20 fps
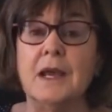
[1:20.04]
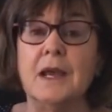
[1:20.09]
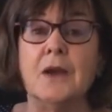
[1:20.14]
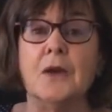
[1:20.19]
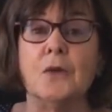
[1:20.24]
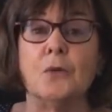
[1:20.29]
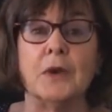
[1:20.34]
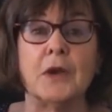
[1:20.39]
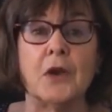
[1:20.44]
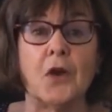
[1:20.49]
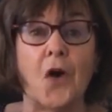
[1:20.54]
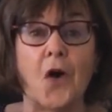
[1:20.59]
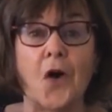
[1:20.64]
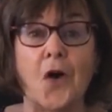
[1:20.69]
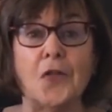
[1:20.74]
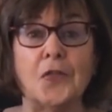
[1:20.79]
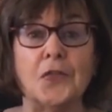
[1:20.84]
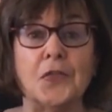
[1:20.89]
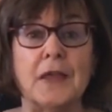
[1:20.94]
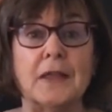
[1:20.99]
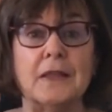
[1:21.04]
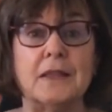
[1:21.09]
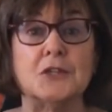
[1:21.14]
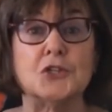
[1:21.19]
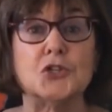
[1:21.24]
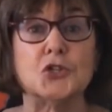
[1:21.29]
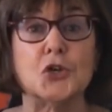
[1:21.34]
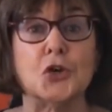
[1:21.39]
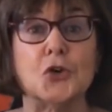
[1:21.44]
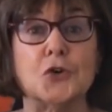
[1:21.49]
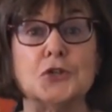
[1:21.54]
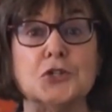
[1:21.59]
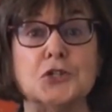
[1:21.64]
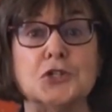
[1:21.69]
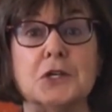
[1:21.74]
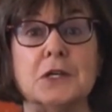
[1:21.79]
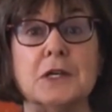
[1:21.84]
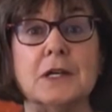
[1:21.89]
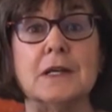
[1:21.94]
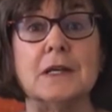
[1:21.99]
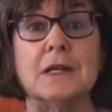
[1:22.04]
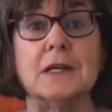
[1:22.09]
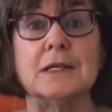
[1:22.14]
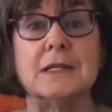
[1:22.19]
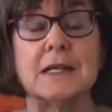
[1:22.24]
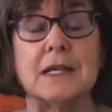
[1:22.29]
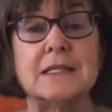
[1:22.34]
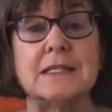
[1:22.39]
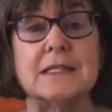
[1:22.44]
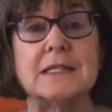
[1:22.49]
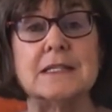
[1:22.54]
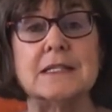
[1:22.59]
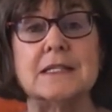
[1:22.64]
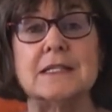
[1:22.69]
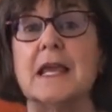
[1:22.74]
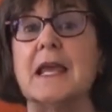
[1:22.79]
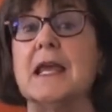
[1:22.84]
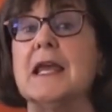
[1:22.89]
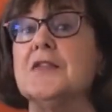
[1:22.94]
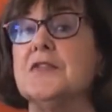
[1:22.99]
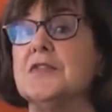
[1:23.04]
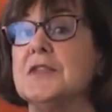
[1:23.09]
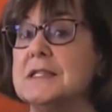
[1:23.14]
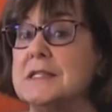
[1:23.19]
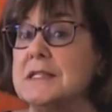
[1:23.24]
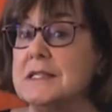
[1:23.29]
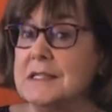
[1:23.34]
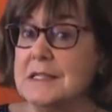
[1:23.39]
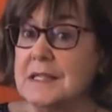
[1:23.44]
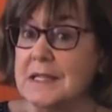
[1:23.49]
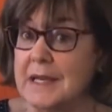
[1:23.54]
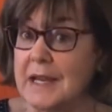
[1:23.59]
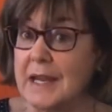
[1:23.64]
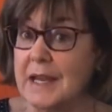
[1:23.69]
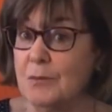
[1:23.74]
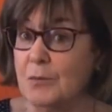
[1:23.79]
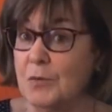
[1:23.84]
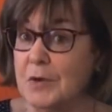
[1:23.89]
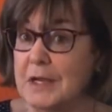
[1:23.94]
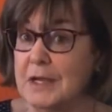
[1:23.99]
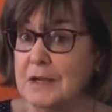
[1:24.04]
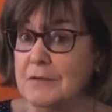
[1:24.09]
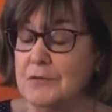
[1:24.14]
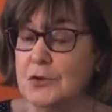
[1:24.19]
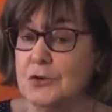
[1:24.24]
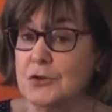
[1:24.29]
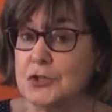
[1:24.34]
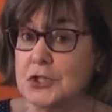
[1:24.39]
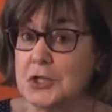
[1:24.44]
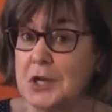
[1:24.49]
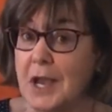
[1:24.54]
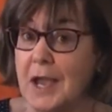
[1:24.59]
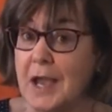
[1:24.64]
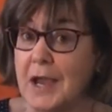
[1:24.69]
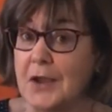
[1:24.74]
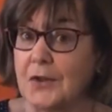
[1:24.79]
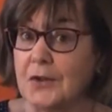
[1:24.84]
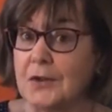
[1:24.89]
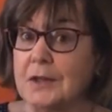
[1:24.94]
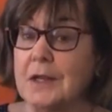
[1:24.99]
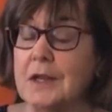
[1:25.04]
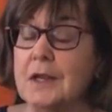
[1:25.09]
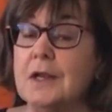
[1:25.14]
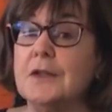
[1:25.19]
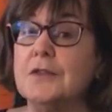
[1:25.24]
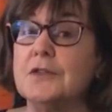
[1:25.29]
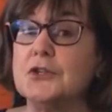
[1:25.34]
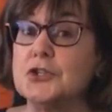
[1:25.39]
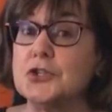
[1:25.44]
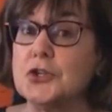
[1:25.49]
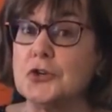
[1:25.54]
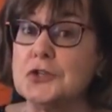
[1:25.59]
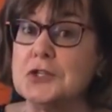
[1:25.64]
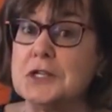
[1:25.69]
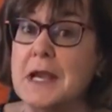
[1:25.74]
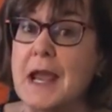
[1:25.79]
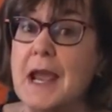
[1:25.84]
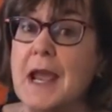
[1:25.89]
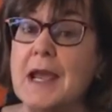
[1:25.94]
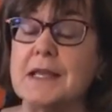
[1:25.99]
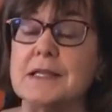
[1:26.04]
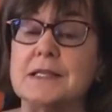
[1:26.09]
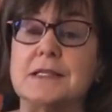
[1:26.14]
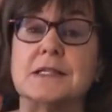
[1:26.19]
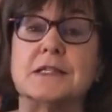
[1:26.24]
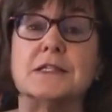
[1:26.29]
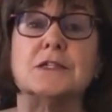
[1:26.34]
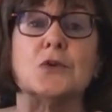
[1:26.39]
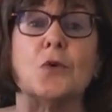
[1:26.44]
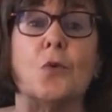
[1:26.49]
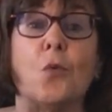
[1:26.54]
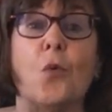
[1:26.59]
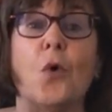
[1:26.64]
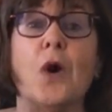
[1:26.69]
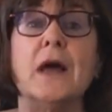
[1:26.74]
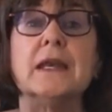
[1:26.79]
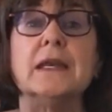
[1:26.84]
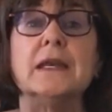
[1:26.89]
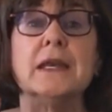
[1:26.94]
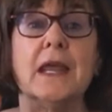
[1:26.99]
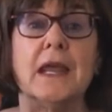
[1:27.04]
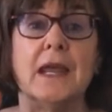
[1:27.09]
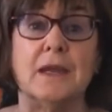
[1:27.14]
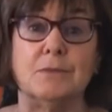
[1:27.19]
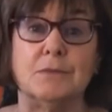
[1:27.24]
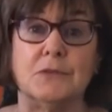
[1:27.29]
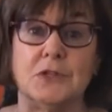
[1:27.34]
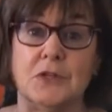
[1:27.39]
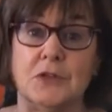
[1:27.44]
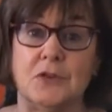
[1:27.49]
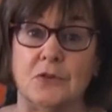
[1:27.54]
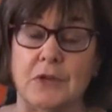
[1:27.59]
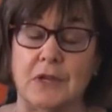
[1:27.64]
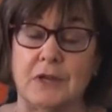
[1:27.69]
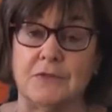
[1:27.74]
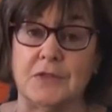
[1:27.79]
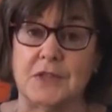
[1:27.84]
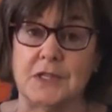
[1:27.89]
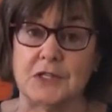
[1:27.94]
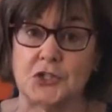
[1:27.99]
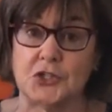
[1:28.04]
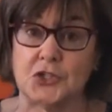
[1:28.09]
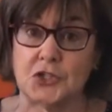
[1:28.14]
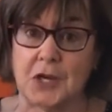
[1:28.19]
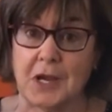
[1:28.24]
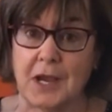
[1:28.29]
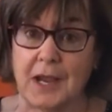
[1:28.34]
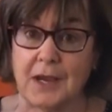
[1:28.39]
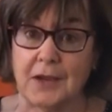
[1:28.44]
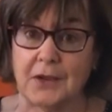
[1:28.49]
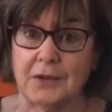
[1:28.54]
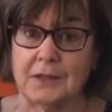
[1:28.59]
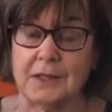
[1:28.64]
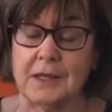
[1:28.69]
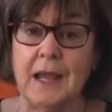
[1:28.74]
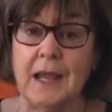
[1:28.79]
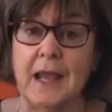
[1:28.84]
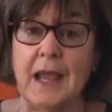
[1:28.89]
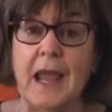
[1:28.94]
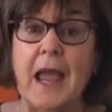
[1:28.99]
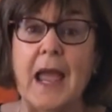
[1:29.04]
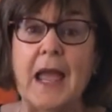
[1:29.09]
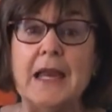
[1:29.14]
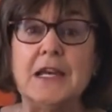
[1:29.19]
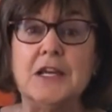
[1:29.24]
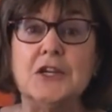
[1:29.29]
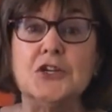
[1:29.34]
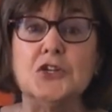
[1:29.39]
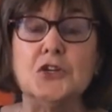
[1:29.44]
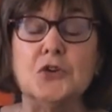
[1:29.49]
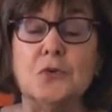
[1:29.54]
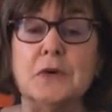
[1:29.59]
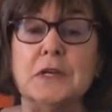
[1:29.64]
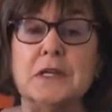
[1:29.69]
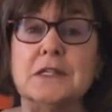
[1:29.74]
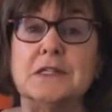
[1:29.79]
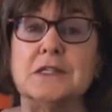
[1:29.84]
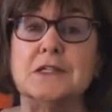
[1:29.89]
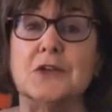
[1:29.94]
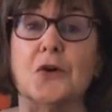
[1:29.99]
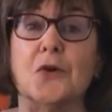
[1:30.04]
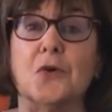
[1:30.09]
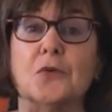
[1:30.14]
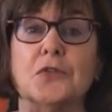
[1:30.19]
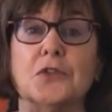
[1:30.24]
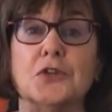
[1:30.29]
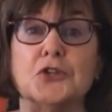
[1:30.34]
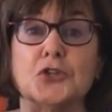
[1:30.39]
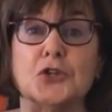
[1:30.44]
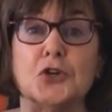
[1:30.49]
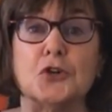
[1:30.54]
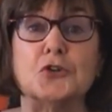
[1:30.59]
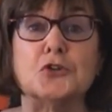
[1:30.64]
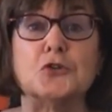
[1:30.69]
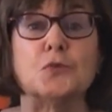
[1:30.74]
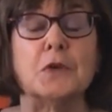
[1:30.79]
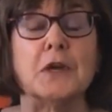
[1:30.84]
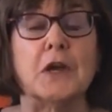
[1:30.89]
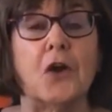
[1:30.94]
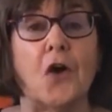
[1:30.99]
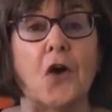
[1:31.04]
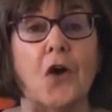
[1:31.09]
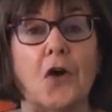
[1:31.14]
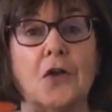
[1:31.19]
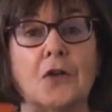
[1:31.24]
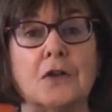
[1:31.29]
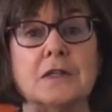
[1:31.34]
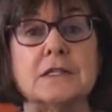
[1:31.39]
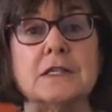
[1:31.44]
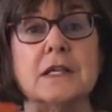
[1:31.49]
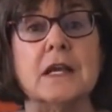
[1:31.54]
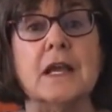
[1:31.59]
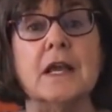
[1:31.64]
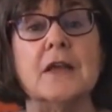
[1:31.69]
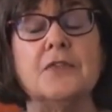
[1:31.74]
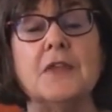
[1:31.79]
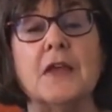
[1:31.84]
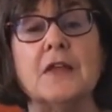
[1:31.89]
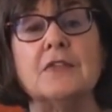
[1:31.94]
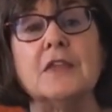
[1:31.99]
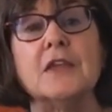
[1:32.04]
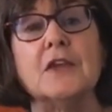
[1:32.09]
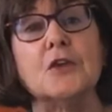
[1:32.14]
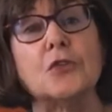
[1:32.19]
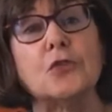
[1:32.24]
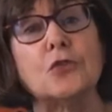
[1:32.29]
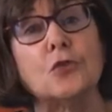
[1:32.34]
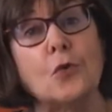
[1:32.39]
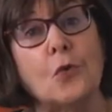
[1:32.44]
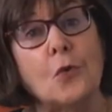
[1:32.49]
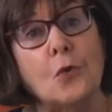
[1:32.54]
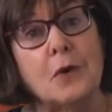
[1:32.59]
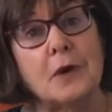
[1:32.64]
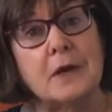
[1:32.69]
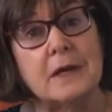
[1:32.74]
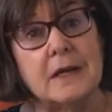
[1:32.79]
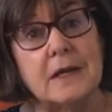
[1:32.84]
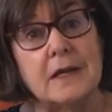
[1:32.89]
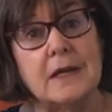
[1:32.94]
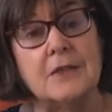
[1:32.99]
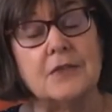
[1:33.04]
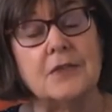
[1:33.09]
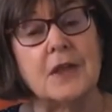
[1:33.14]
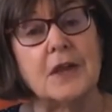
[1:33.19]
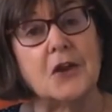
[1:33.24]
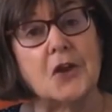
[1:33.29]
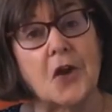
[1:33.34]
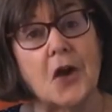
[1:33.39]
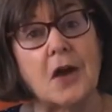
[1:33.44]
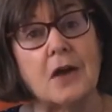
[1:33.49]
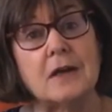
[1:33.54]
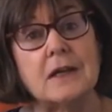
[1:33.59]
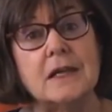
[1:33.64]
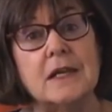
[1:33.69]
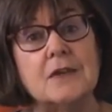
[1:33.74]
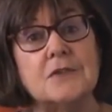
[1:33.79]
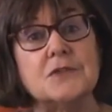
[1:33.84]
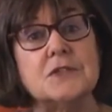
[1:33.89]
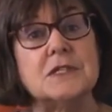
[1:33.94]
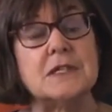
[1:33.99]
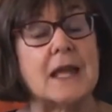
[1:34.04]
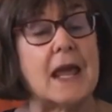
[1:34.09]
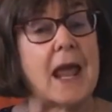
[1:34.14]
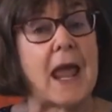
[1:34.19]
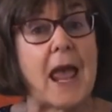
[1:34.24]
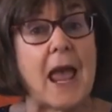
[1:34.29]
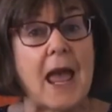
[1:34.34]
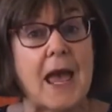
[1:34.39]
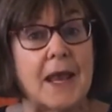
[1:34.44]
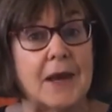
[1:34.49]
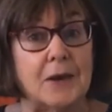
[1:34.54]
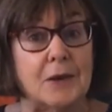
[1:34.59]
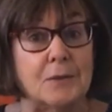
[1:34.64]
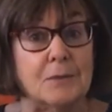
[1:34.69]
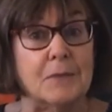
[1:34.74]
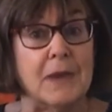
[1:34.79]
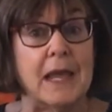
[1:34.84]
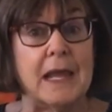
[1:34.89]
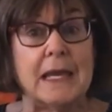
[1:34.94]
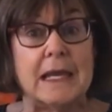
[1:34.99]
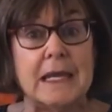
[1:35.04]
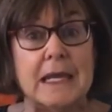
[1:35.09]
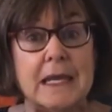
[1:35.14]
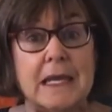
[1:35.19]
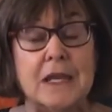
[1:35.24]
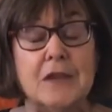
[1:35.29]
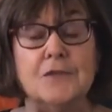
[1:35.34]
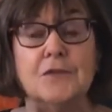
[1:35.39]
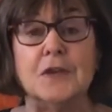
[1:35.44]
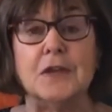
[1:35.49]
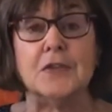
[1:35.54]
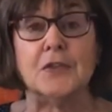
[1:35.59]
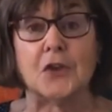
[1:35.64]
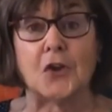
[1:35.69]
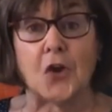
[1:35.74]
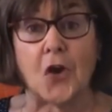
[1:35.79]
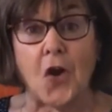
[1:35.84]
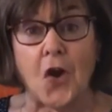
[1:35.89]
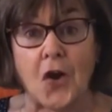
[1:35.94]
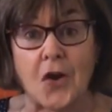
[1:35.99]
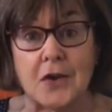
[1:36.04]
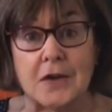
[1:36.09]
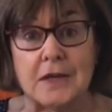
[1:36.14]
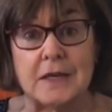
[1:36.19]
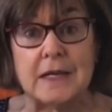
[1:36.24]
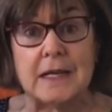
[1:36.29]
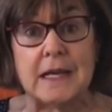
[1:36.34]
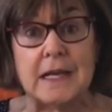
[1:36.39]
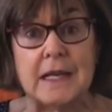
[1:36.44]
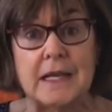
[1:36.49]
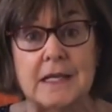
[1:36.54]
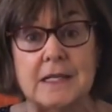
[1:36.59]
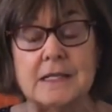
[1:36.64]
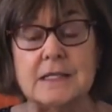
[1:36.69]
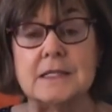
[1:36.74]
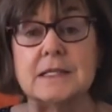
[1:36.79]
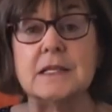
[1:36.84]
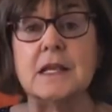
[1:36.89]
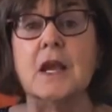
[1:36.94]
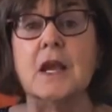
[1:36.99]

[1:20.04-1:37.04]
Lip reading: Recall that the church doesn't say, this is the name we give your child. The church asks, what name do you give this child? And in doing so, the church recalls that the authority that God gives to Adam and Eve in the garden is,